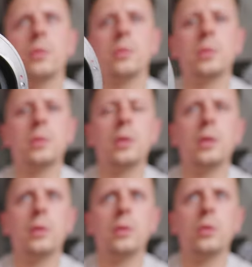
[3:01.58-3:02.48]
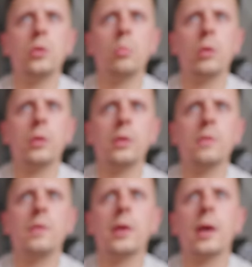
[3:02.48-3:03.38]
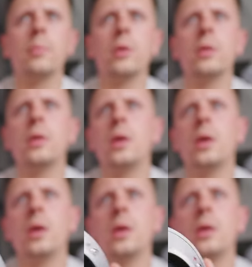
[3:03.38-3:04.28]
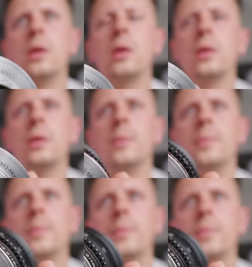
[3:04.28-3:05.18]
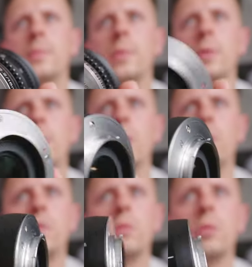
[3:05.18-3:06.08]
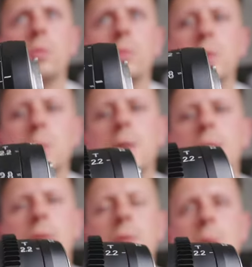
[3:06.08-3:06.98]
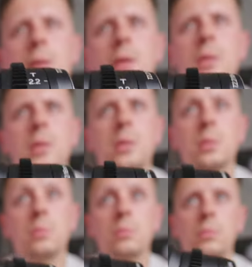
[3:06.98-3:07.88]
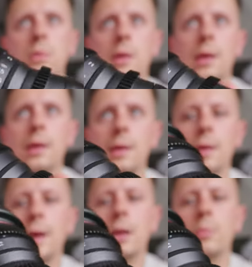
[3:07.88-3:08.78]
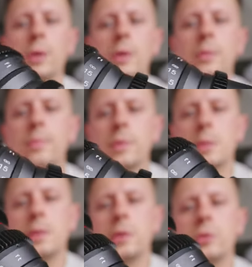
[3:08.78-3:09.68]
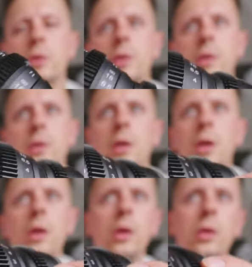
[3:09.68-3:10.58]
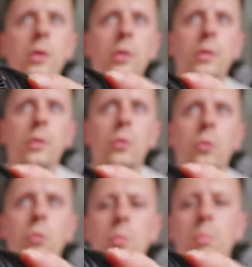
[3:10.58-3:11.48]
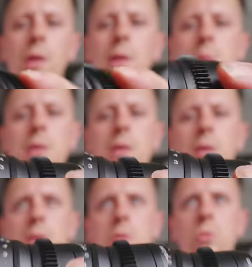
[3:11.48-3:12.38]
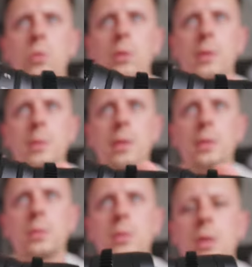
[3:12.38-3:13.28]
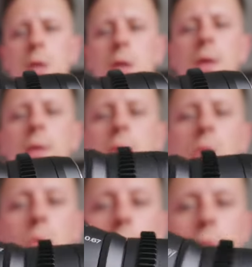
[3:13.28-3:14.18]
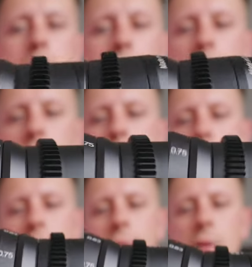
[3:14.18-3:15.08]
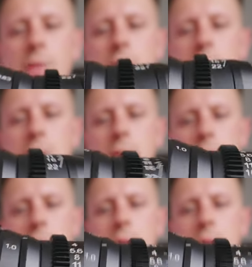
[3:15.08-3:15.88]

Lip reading: onto your body of your camera. The overall design of this lens is aluminium. There's literally no plastic at all on this lens. The quality of it is fantastic.